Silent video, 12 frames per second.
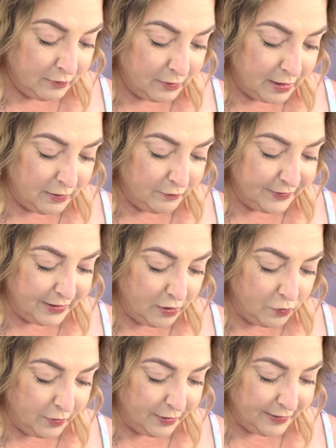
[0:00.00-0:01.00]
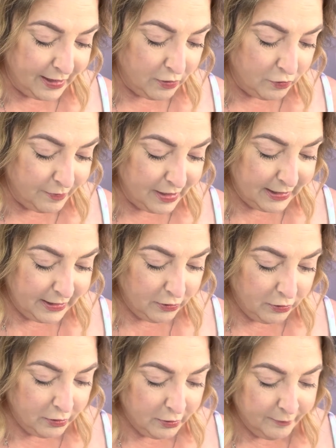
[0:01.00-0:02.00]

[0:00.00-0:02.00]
don't think I'll wear that on my ear,